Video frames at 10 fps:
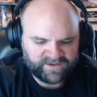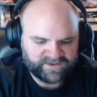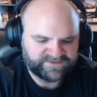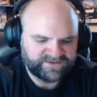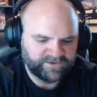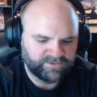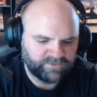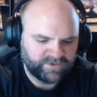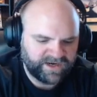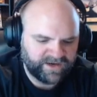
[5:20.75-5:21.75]
as a
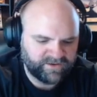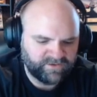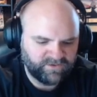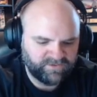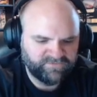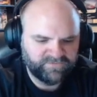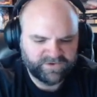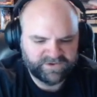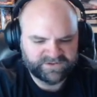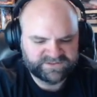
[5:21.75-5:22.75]
rare cold
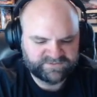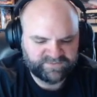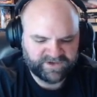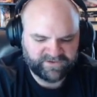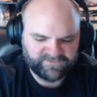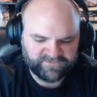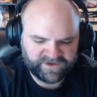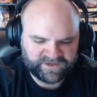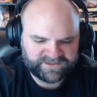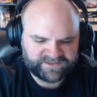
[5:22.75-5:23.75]
foil
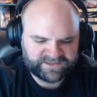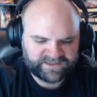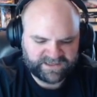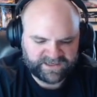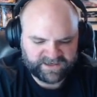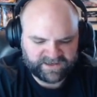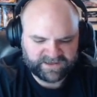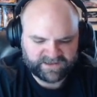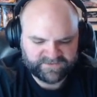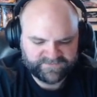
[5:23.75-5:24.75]
Spellfray Tiara.